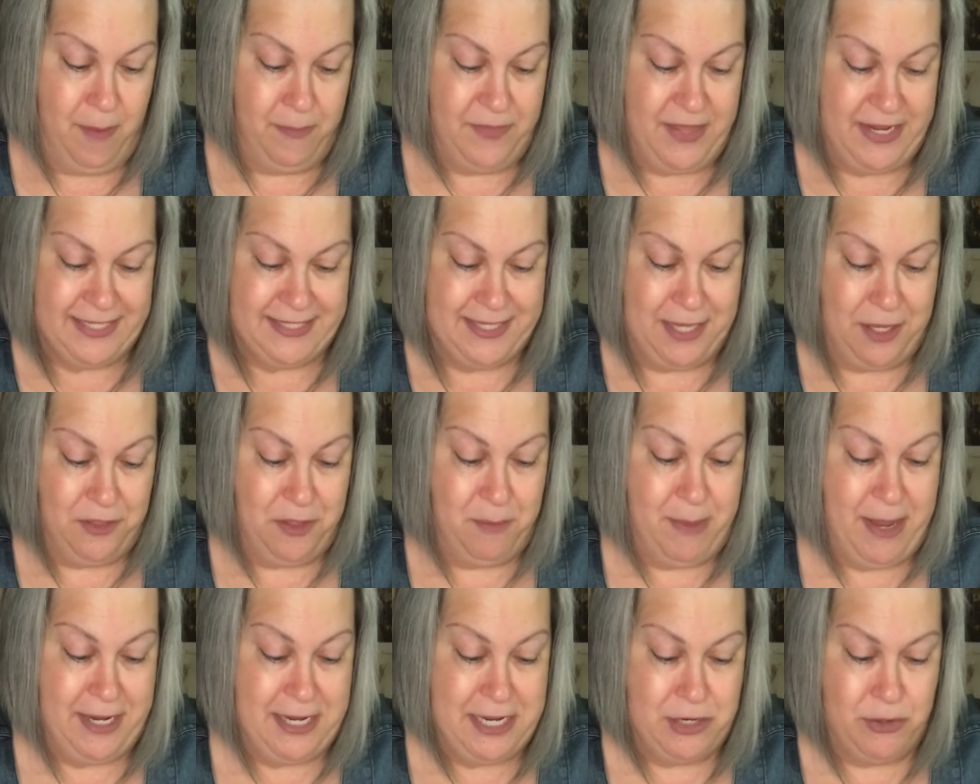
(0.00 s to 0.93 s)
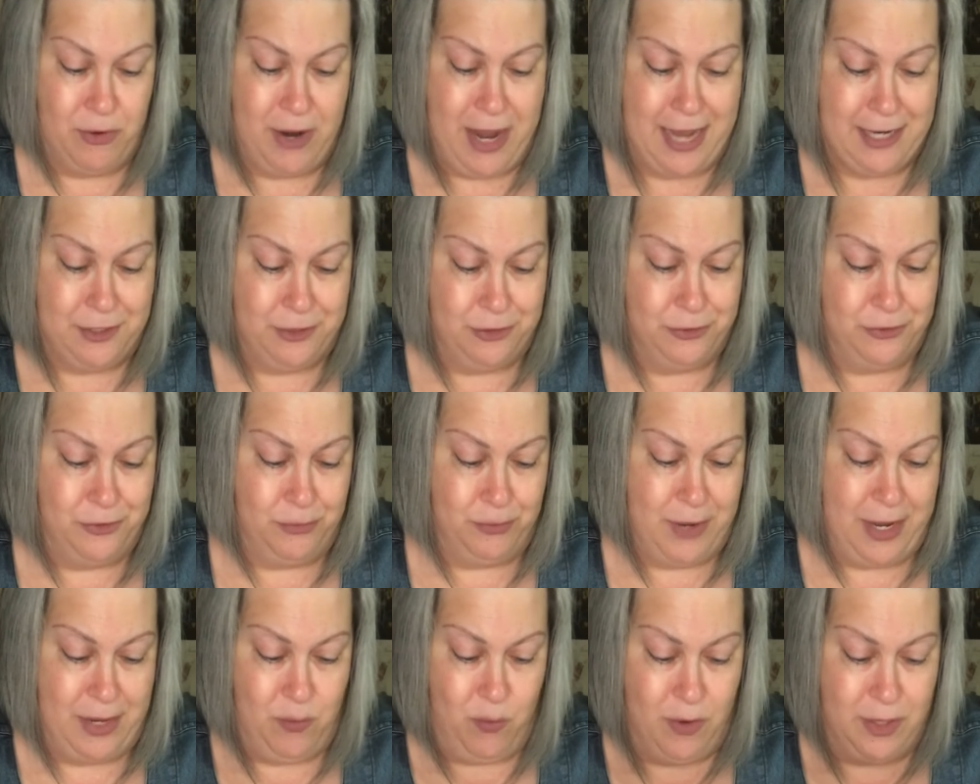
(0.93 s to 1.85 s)
They sell the Betty Crocker, the
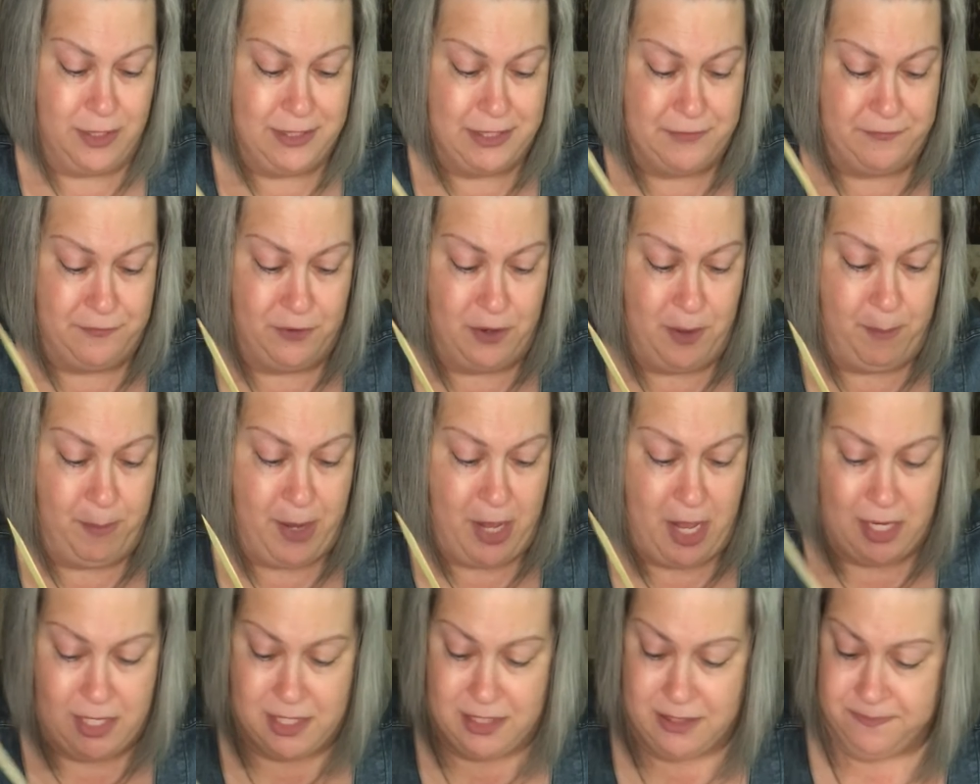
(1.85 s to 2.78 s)
red ones, for $1.